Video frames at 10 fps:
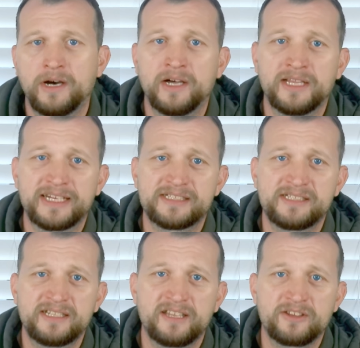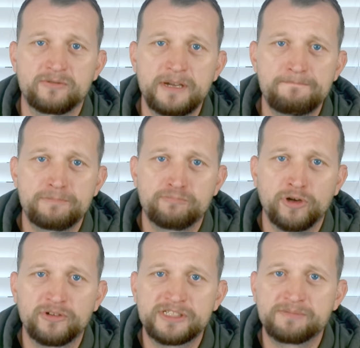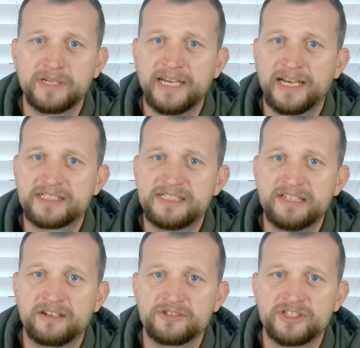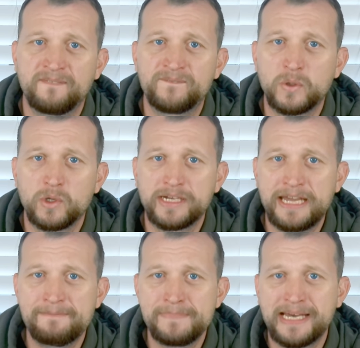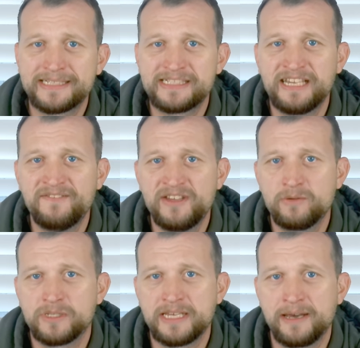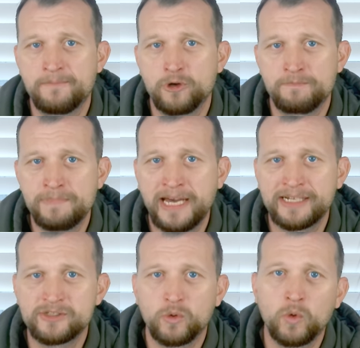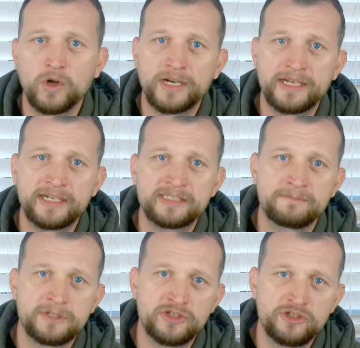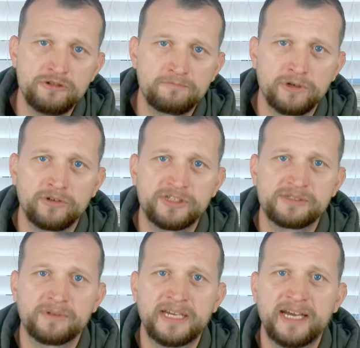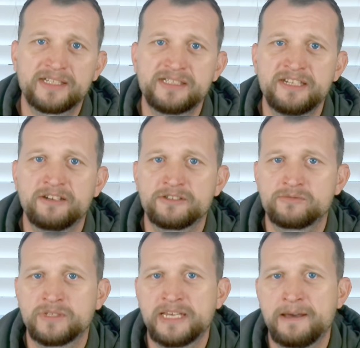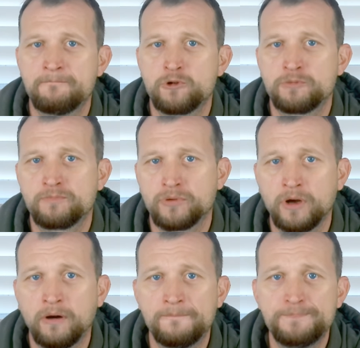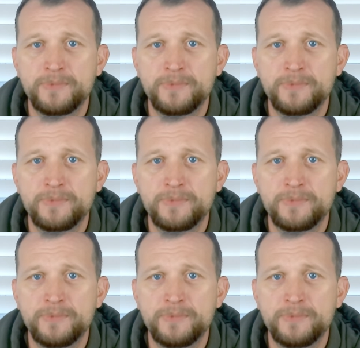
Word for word: Uh, like I said, the three Pro Display XDRs and a 4K Max TV with the M1 Max, or connect up to two Pro Display XDRs with the M1 Pro.